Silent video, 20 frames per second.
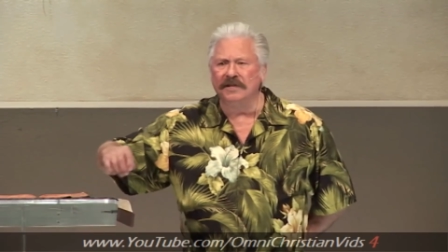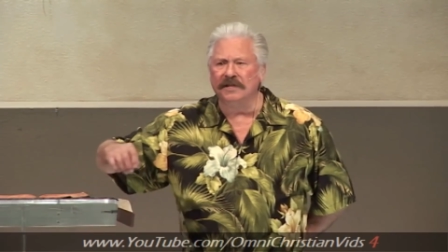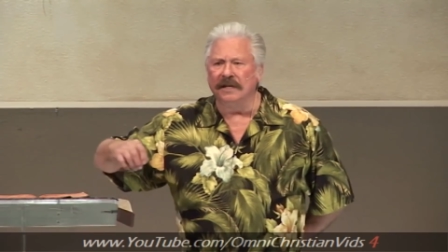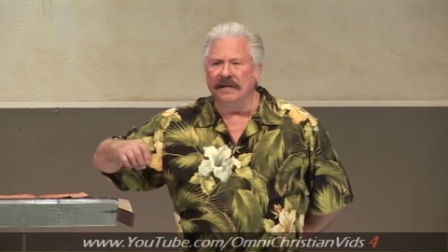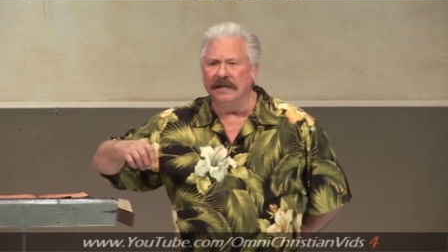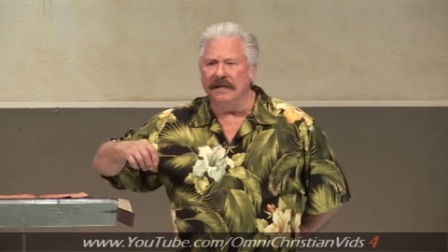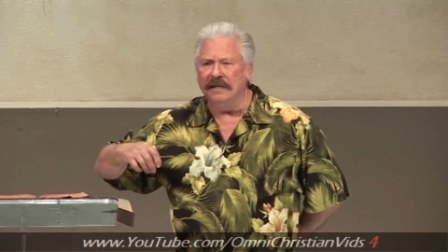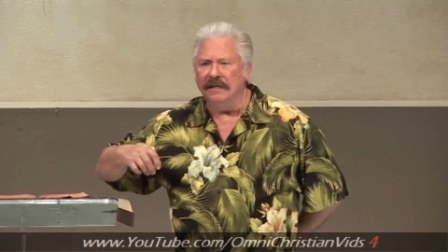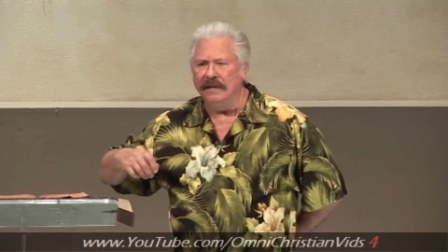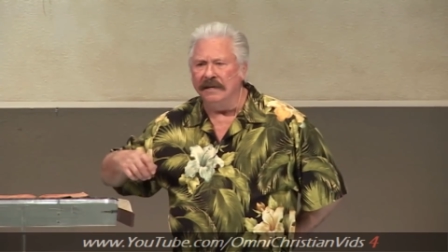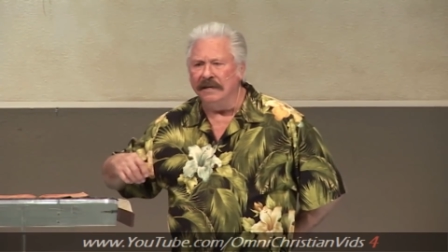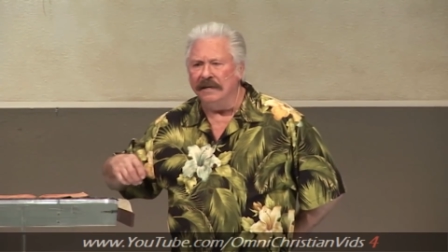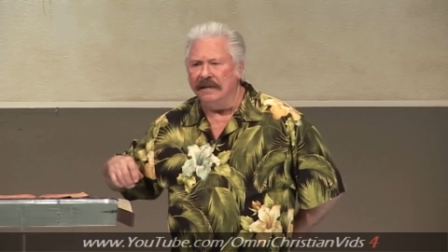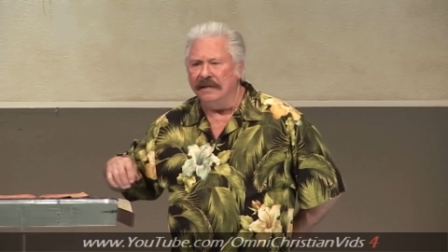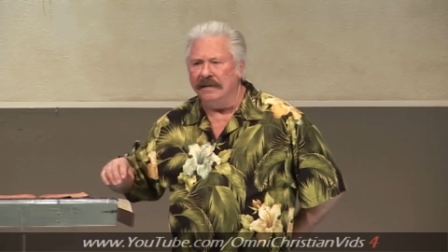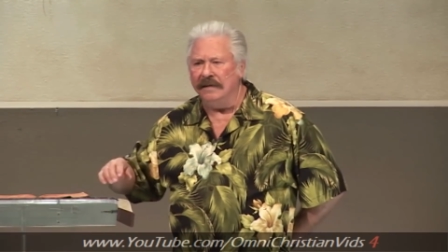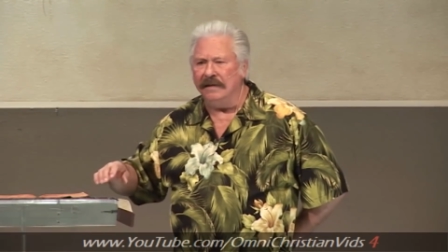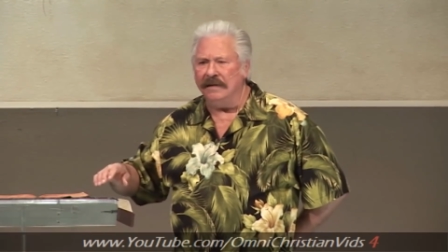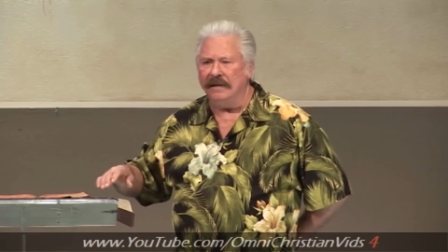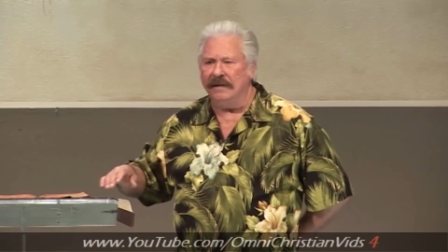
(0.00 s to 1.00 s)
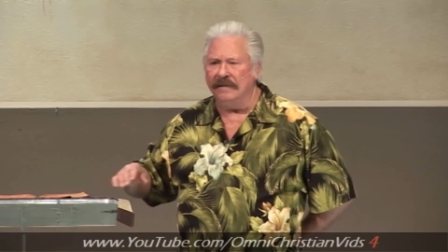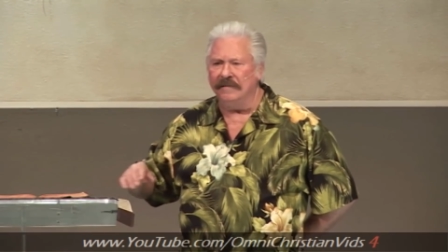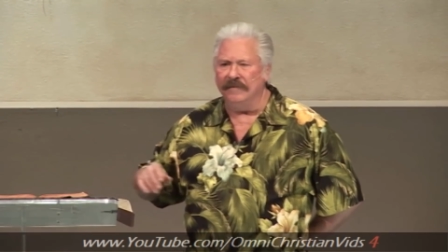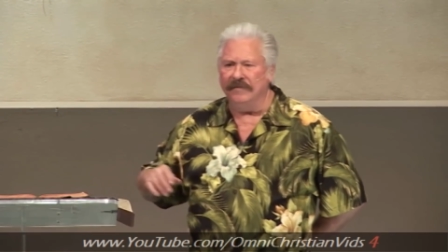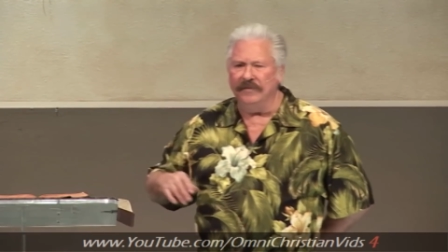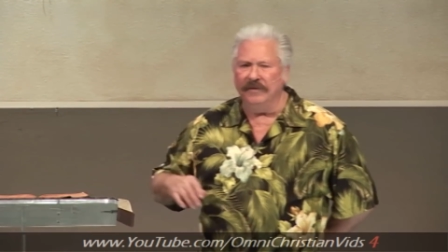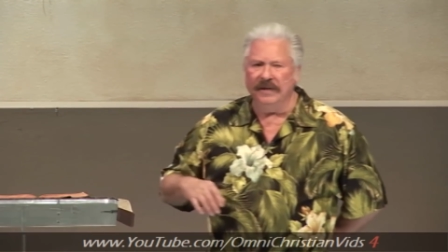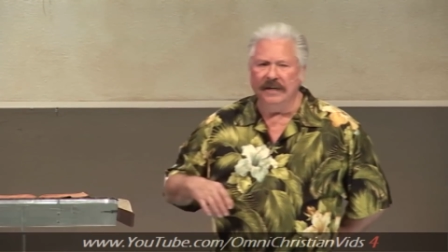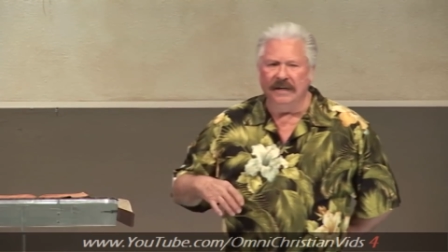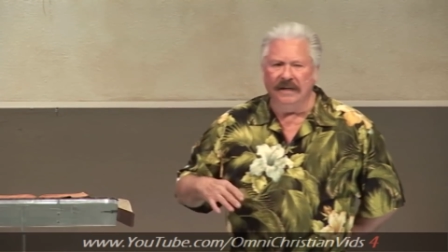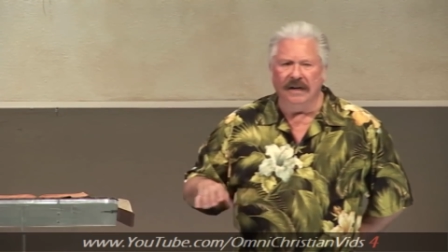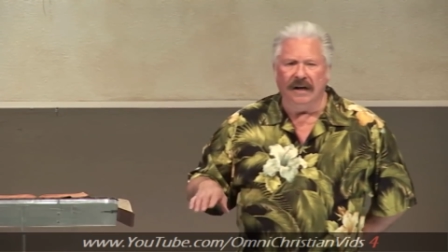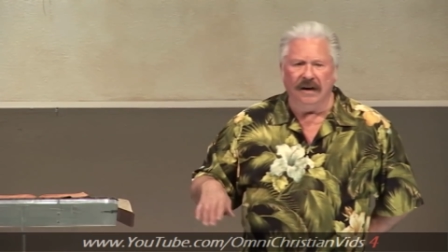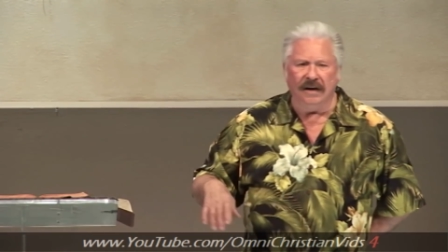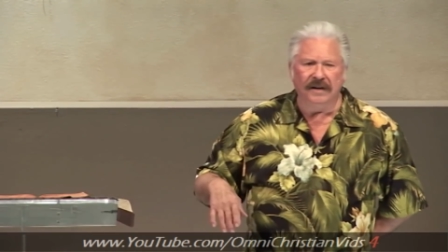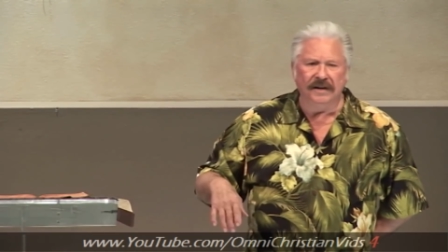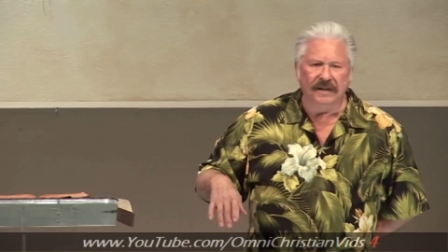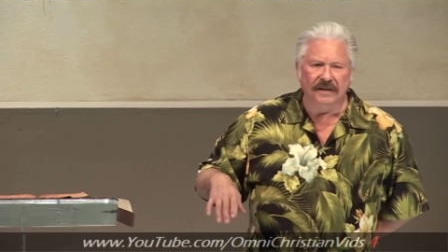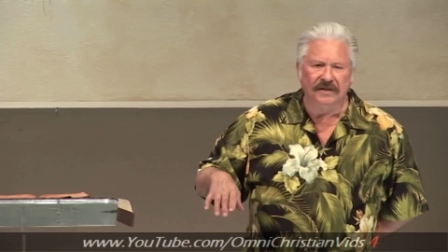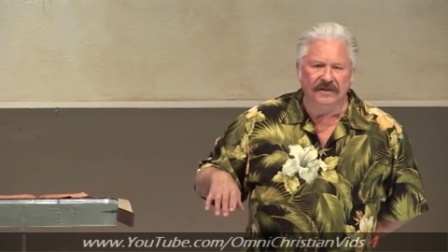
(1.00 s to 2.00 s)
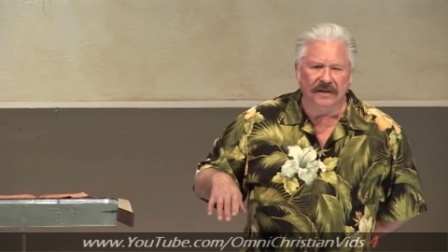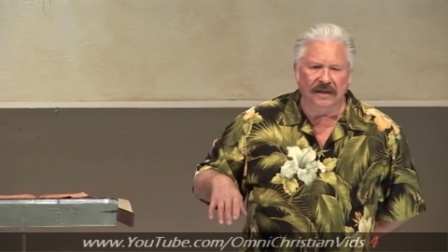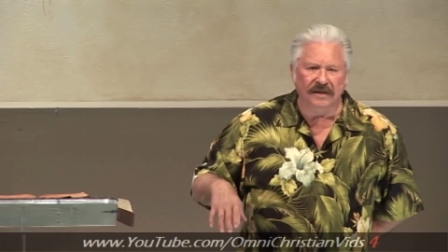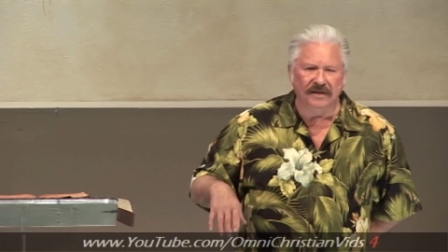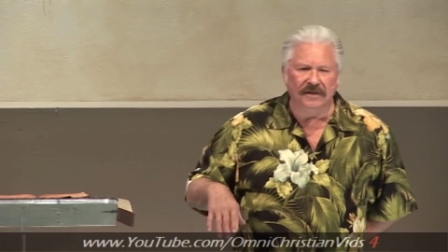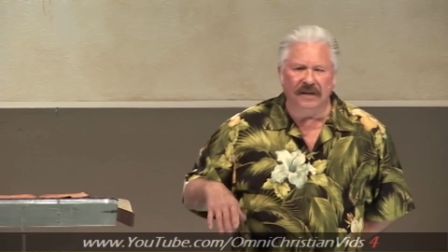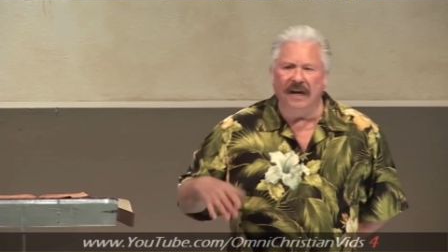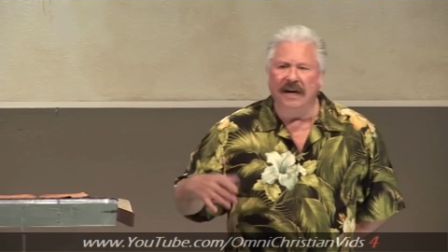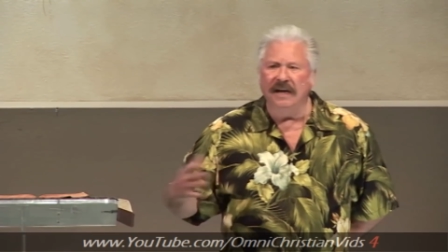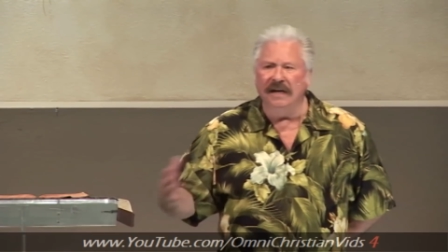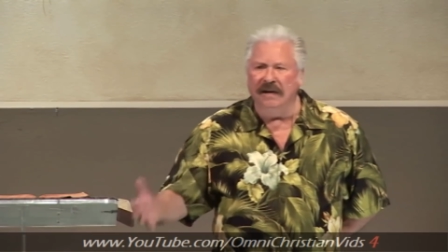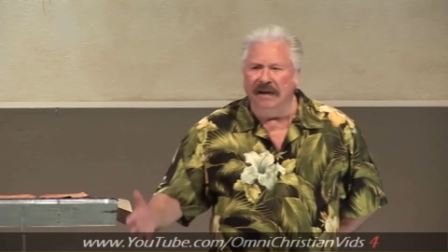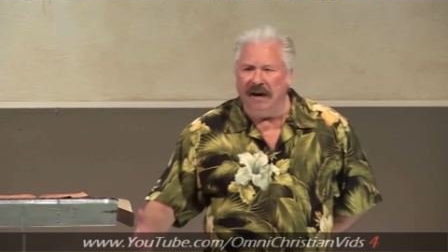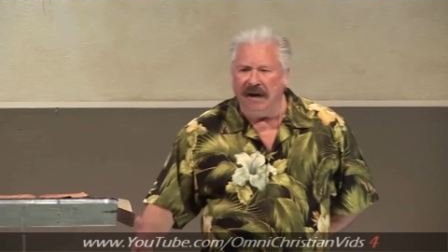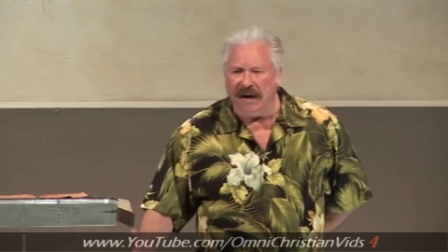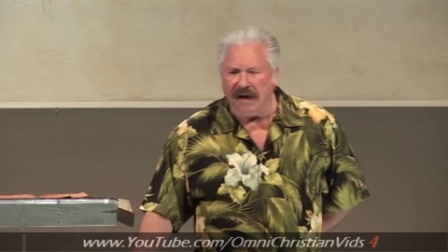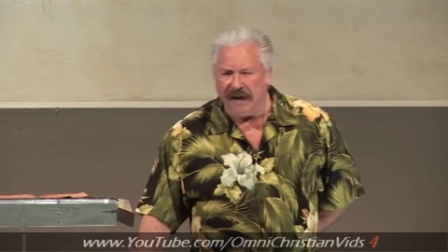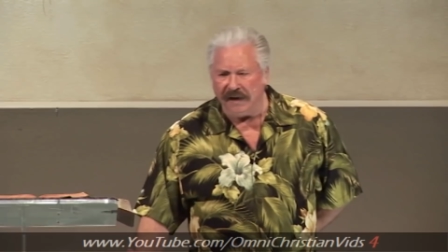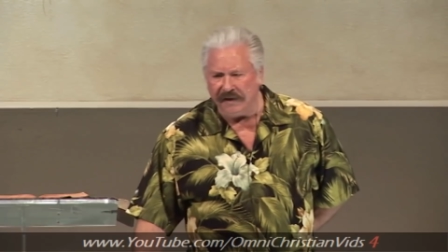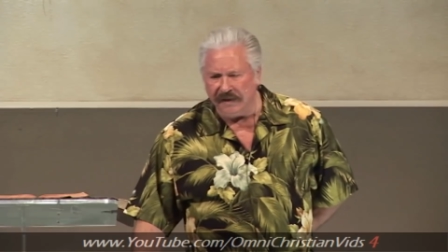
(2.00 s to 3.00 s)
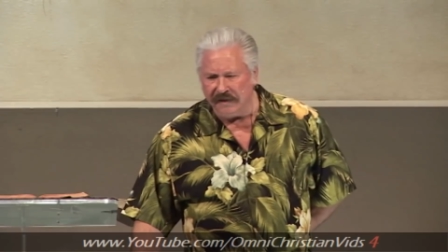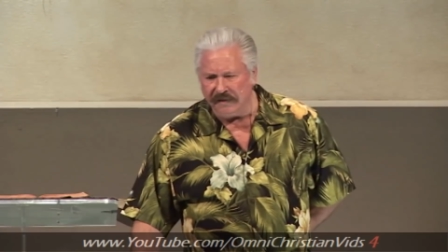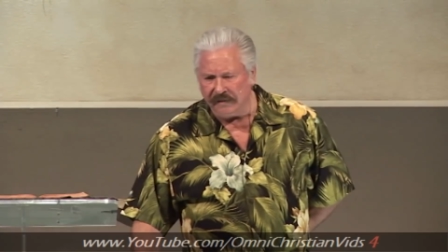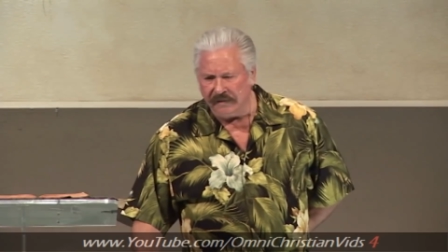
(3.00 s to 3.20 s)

say the God, it says a God.